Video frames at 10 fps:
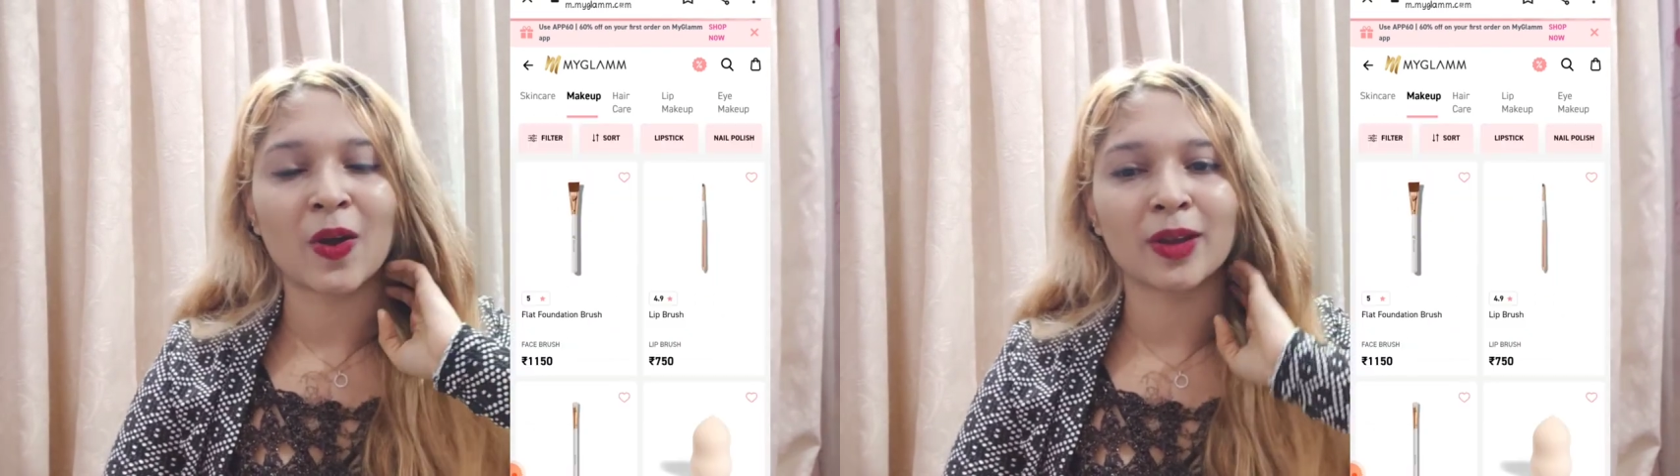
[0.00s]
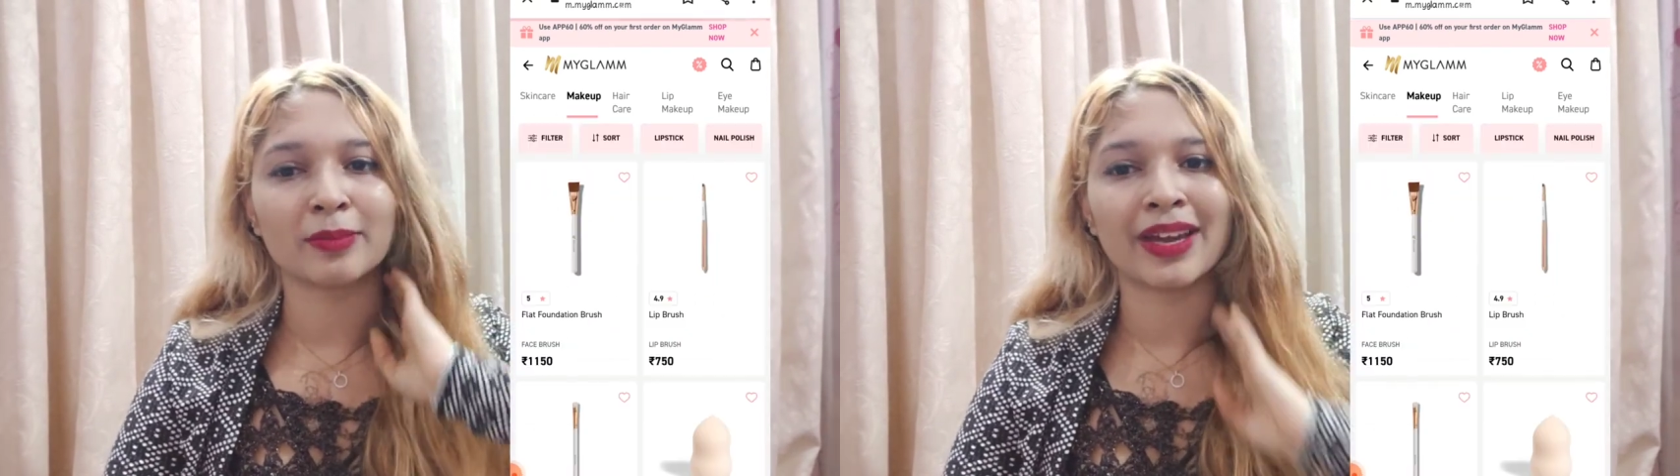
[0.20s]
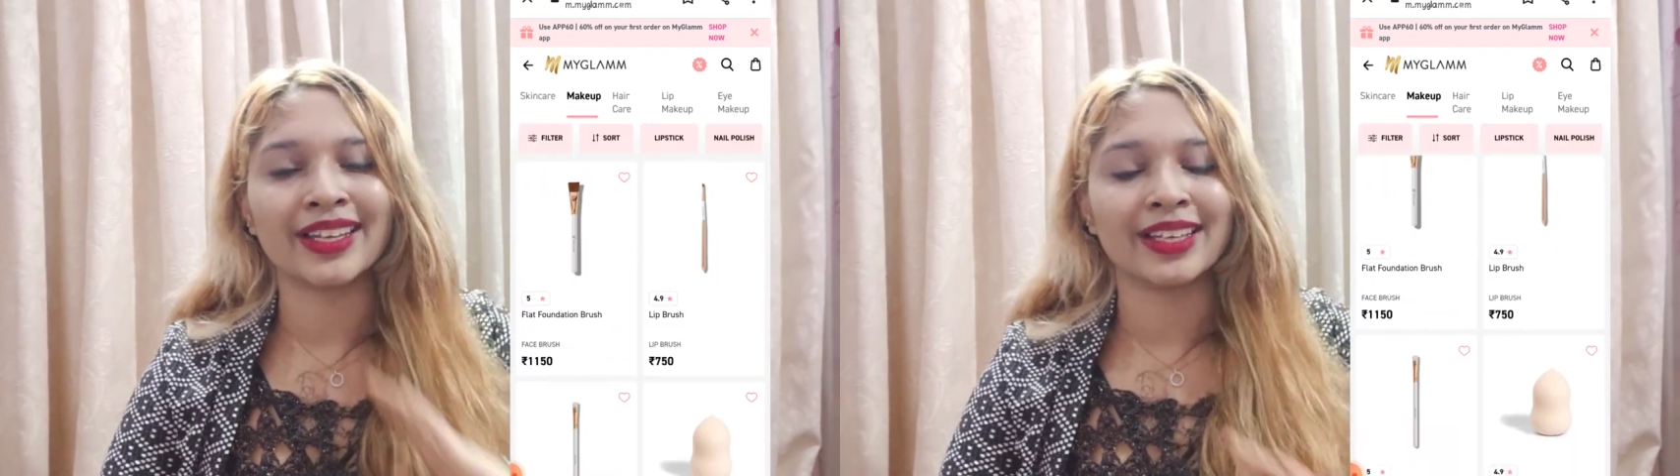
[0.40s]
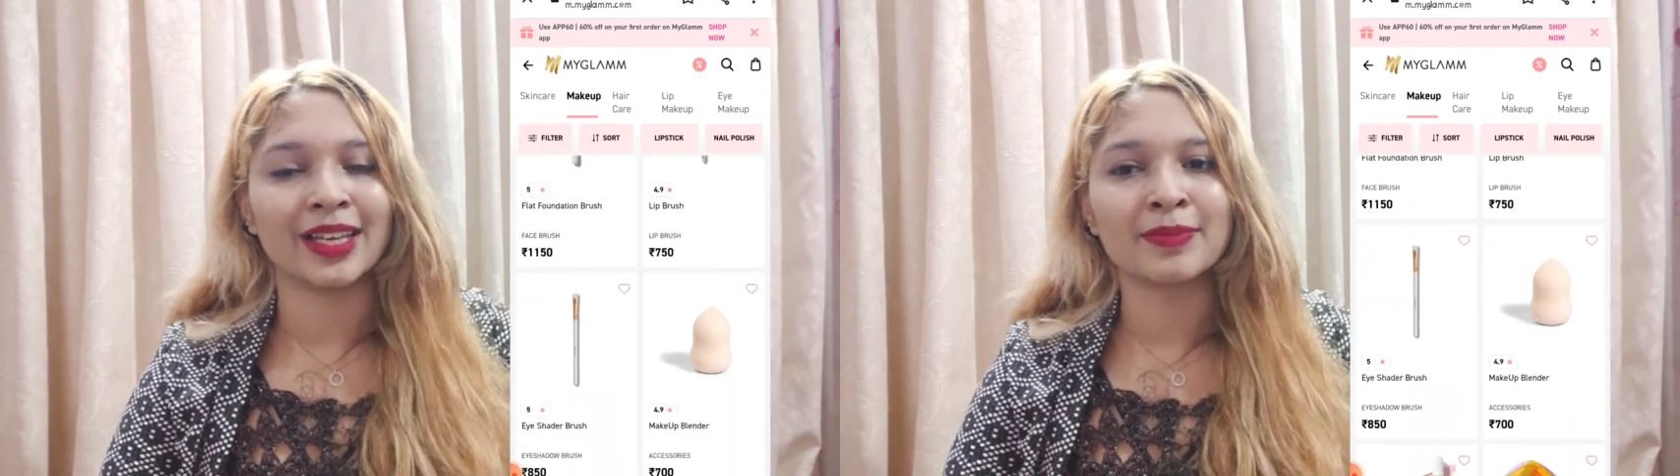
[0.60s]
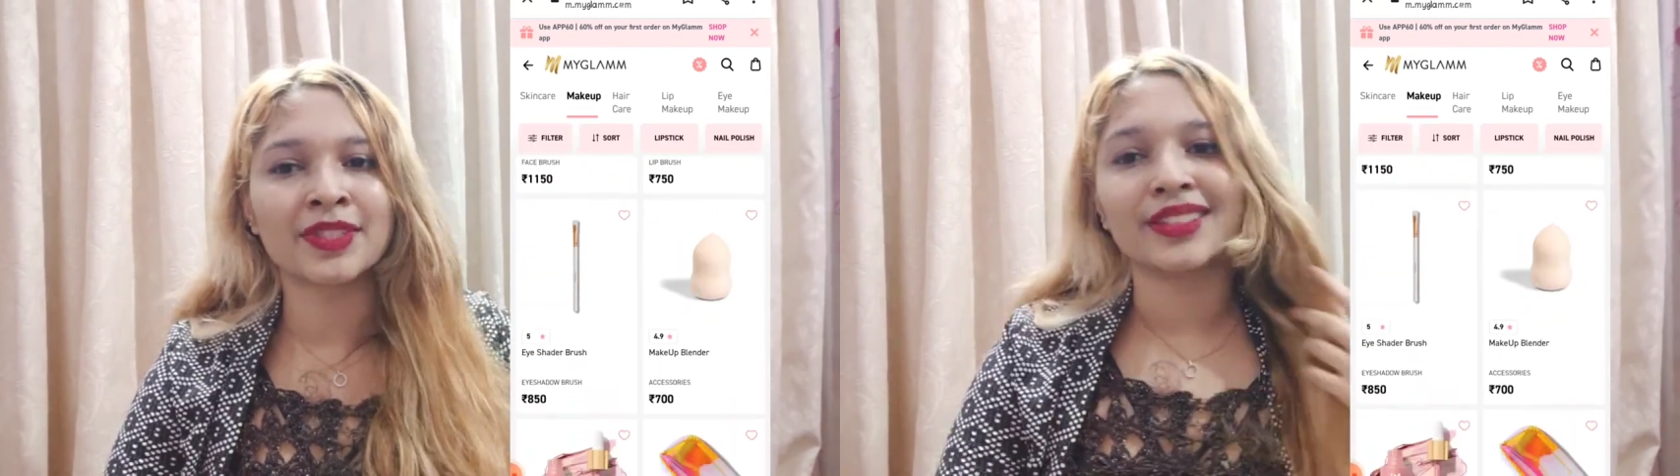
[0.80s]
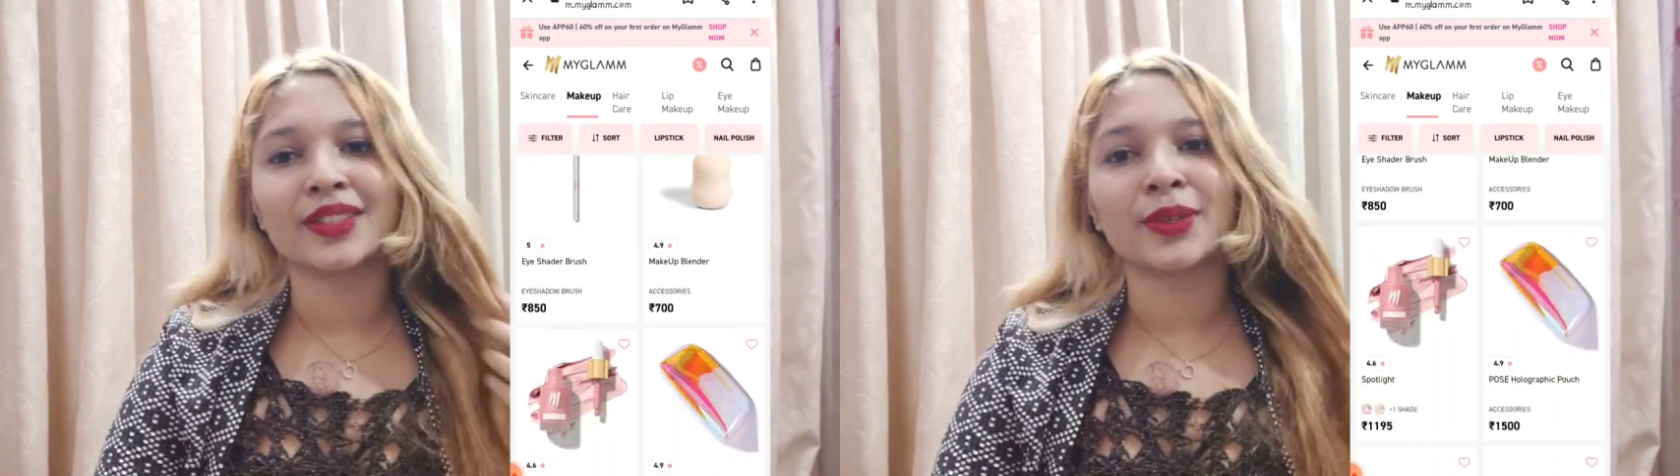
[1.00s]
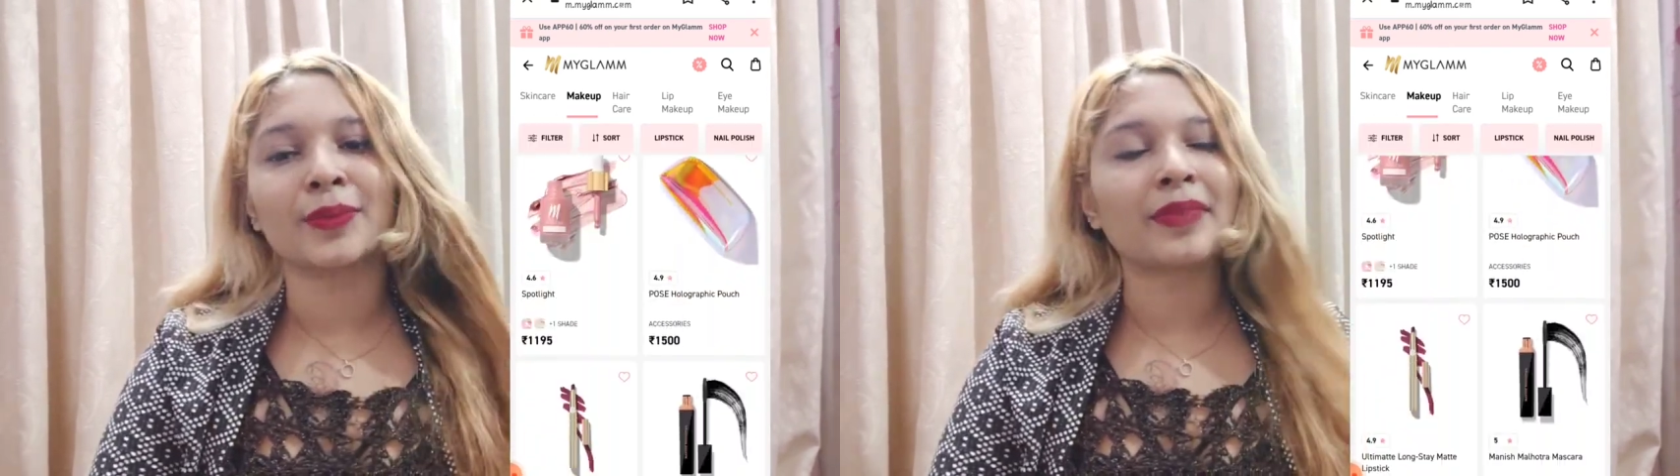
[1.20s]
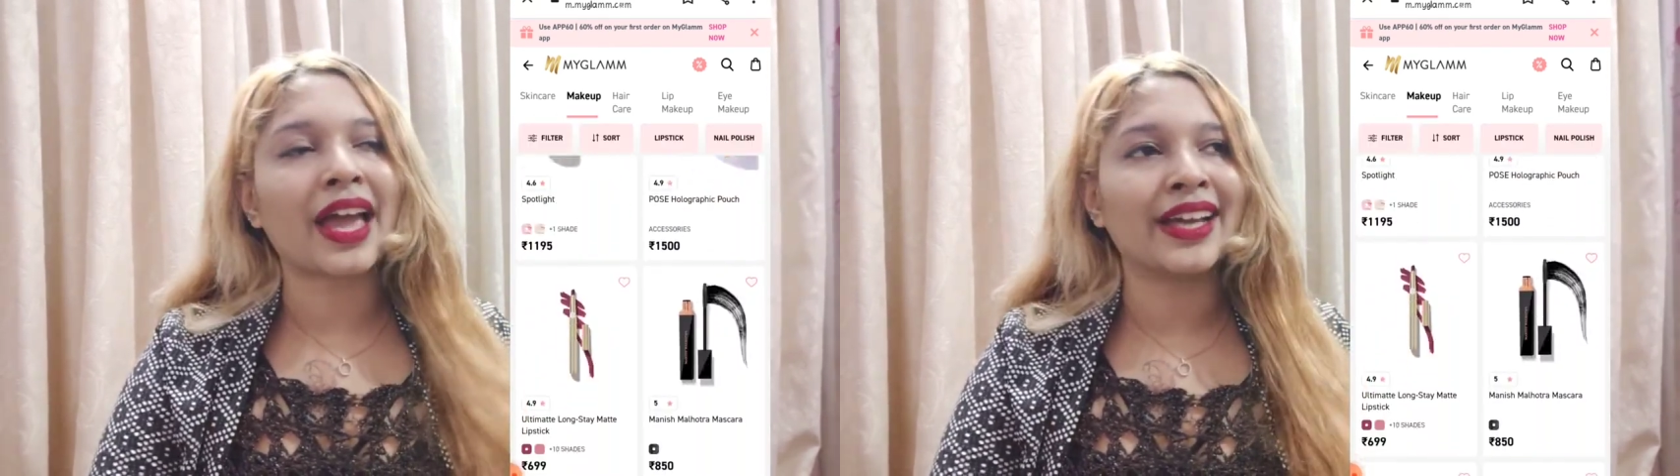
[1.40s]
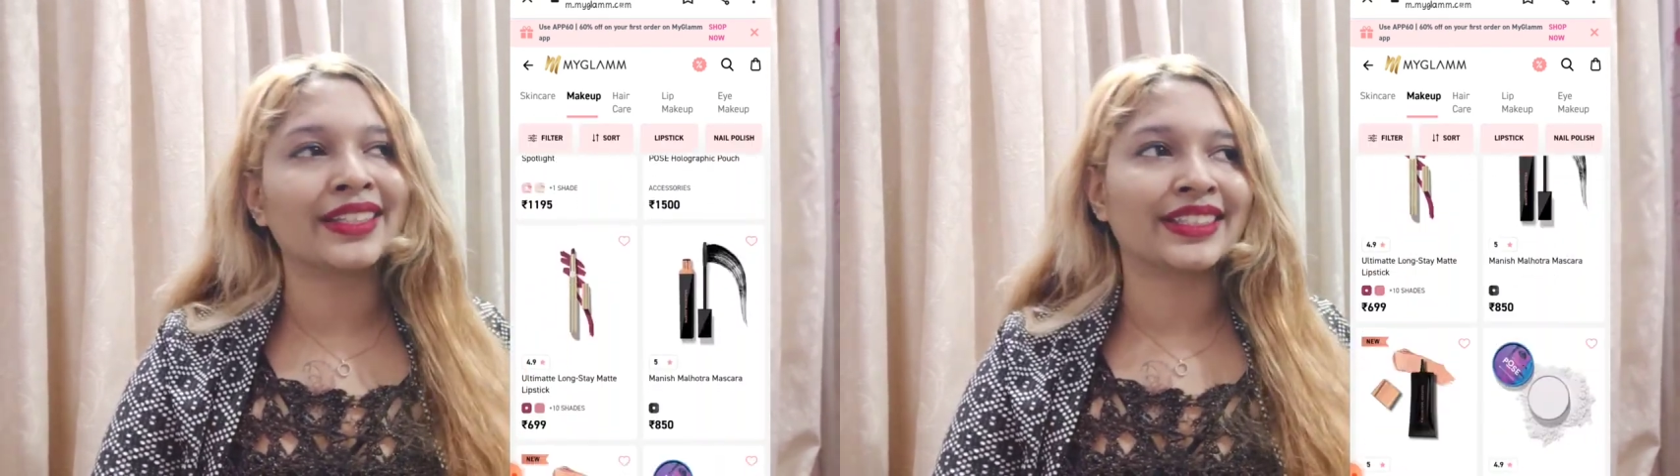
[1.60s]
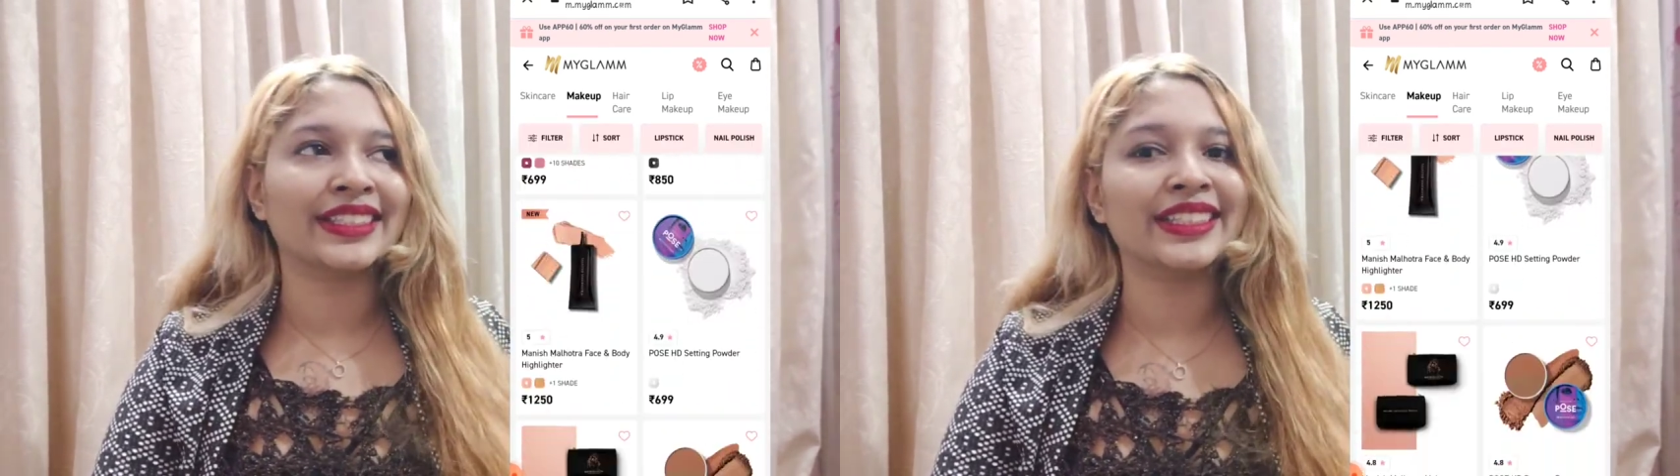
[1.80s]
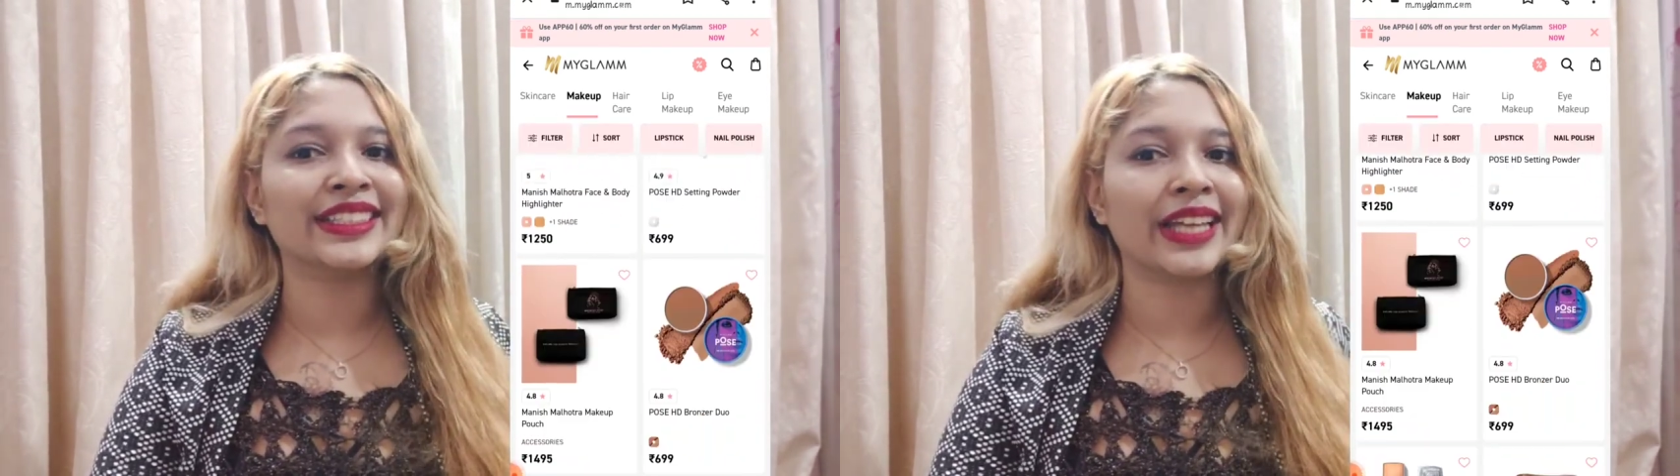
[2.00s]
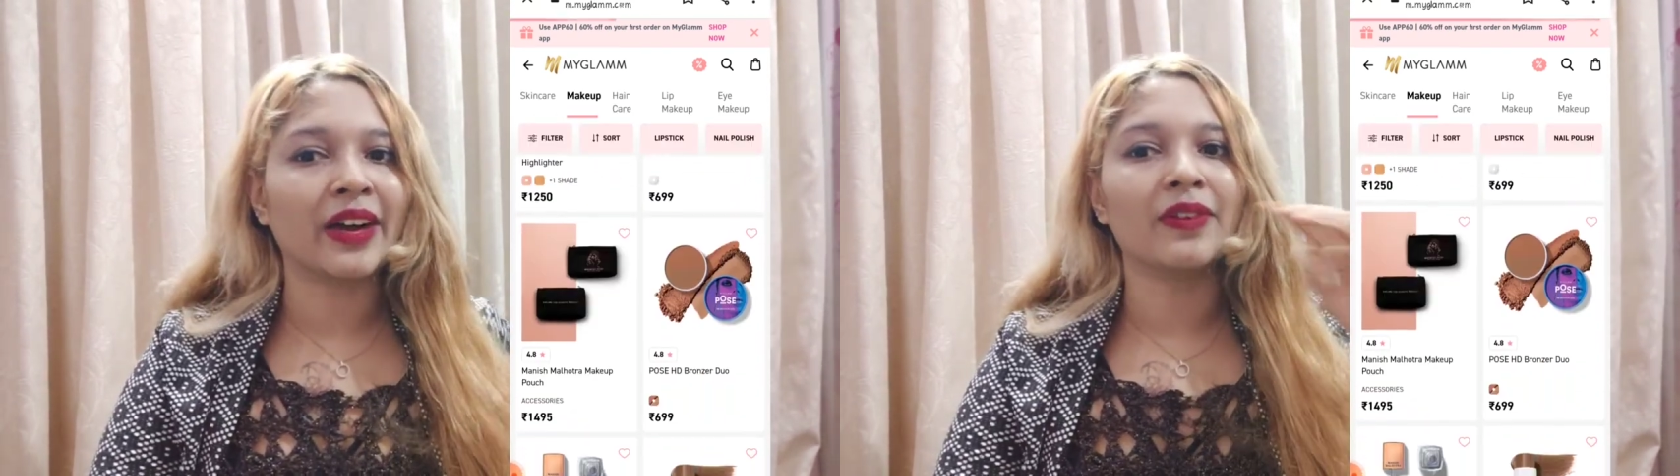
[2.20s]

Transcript: on my lips. I really love